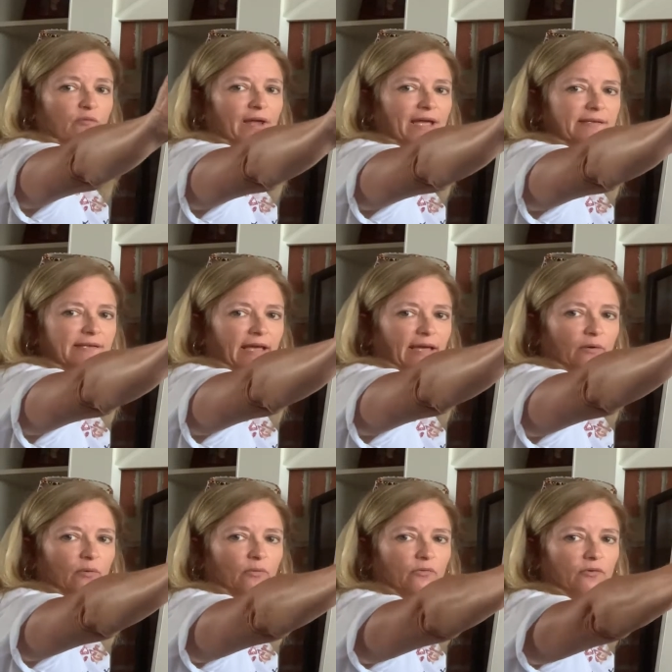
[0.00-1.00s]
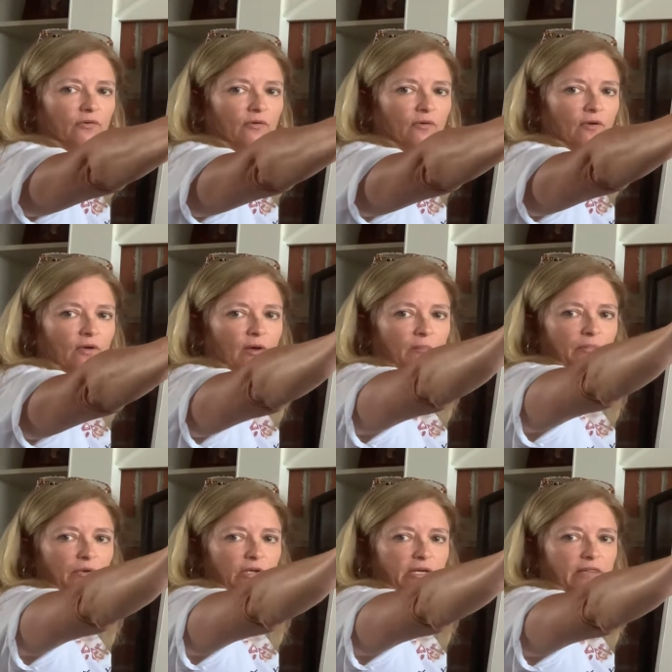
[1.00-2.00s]
rectangles, but
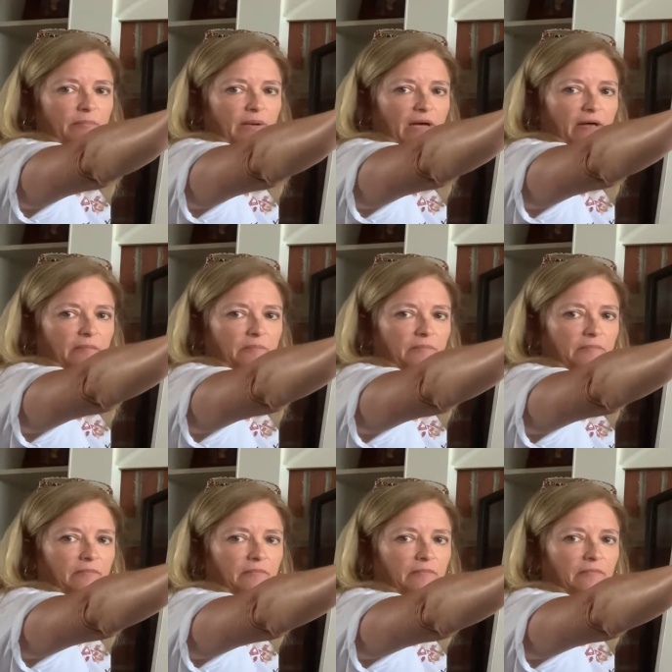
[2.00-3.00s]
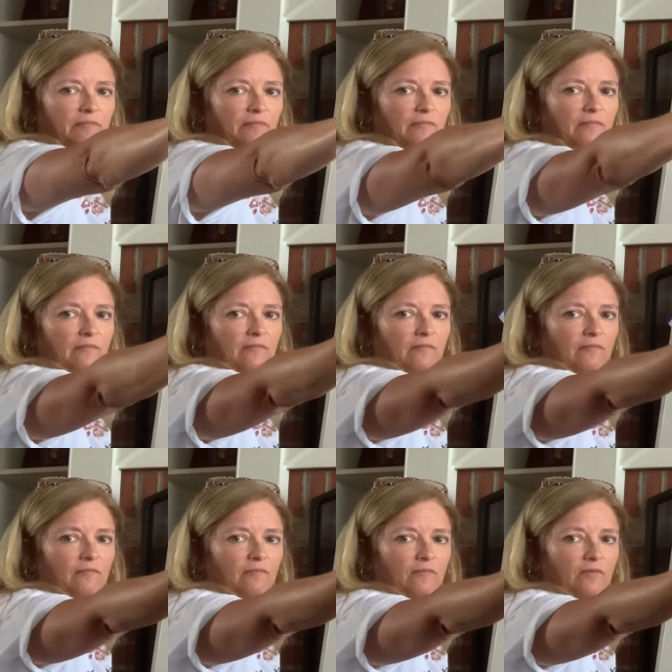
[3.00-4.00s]
look at the bottom.
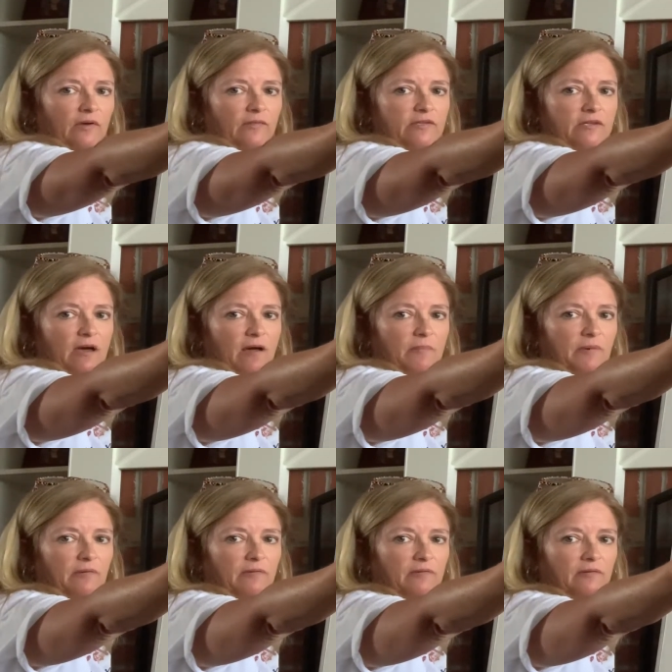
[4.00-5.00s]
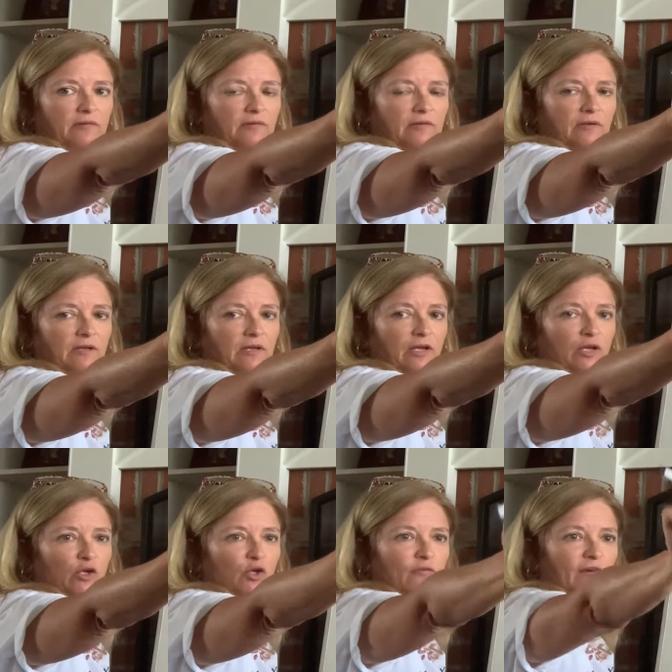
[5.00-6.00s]
Look at the top.
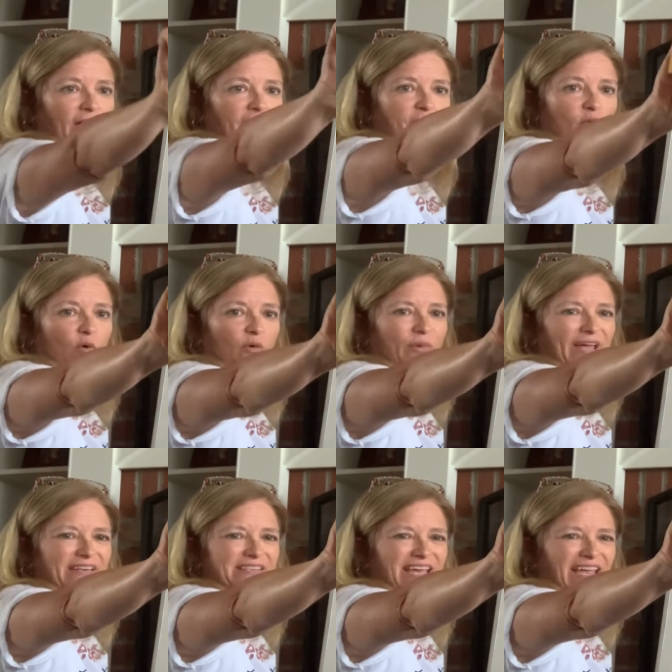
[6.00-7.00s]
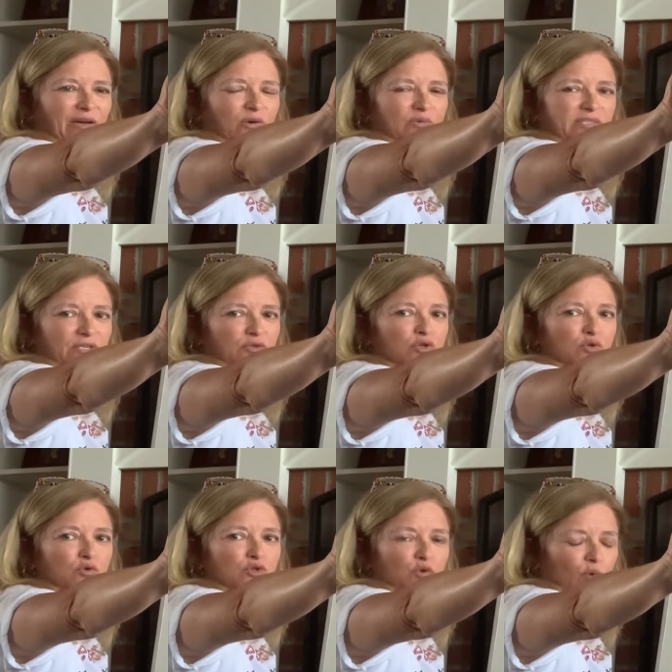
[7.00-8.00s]
You've got 4 rectangles and 2
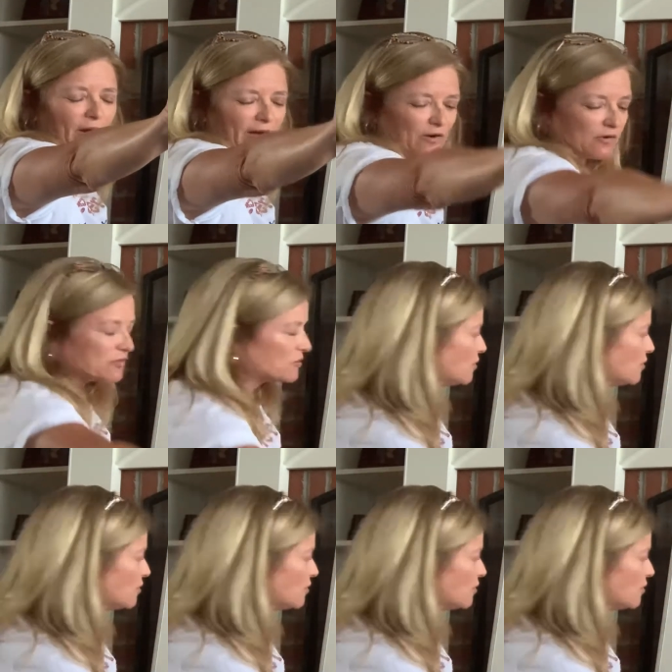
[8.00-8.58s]
squares,